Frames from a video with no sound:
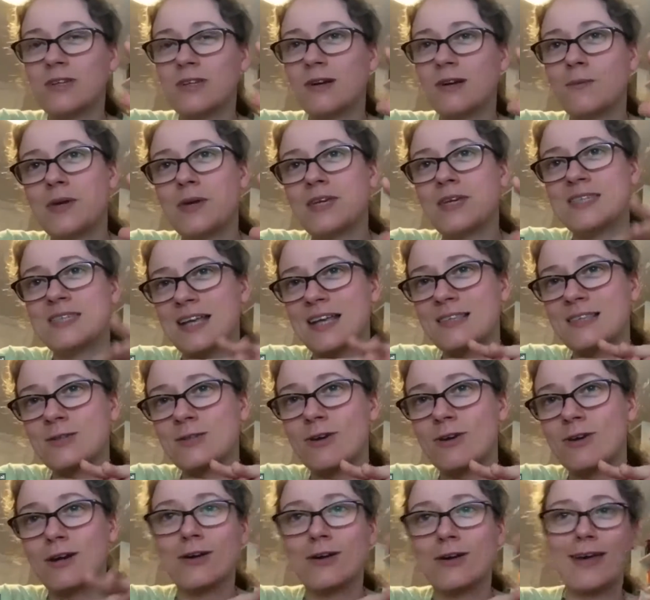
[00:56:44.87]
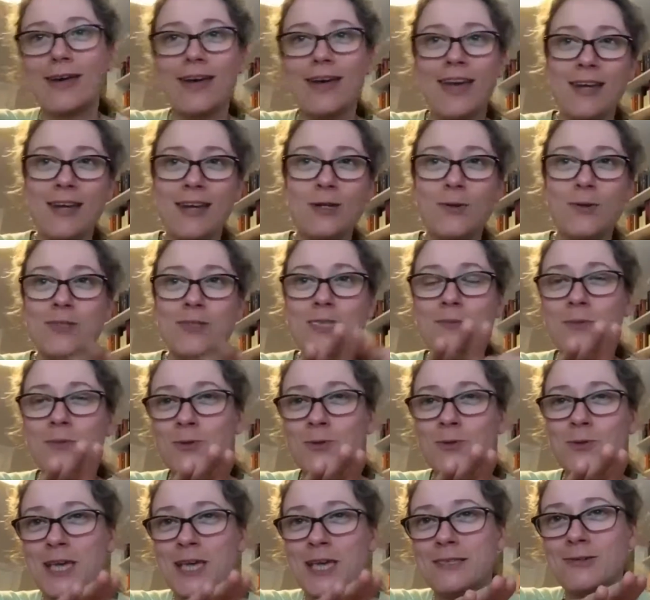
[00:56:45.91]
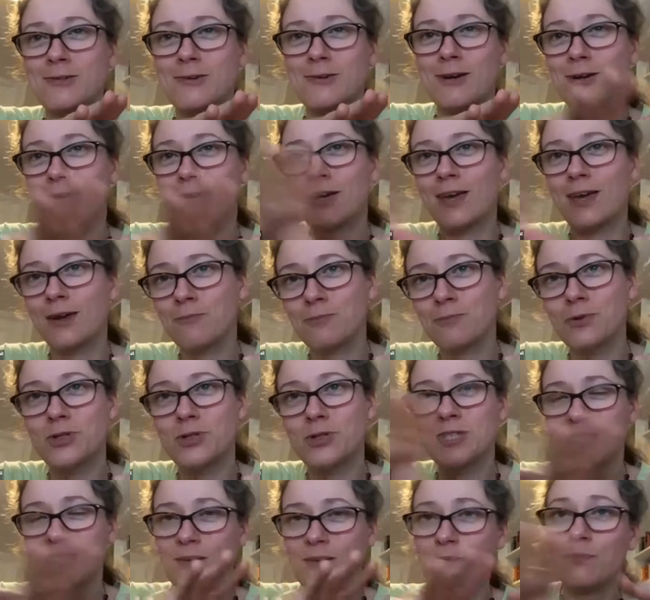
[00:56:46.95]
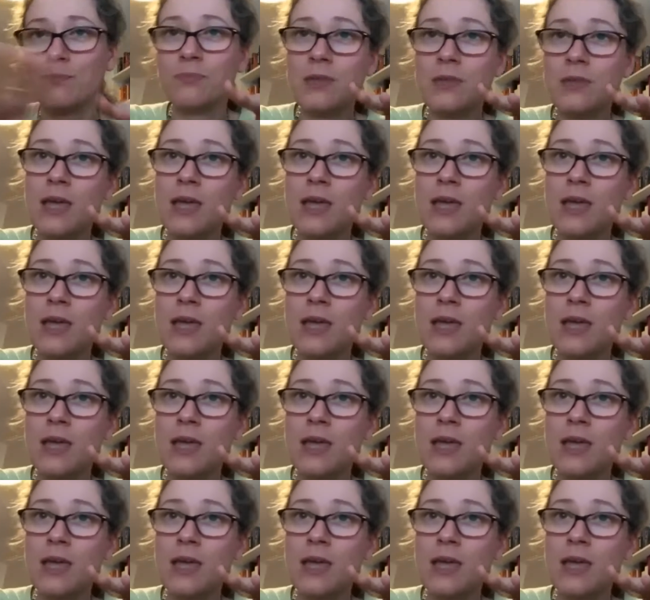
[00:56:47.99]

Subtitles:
to be Sanskrit looking at Hinduism or Sanskrit looking at Buddhism.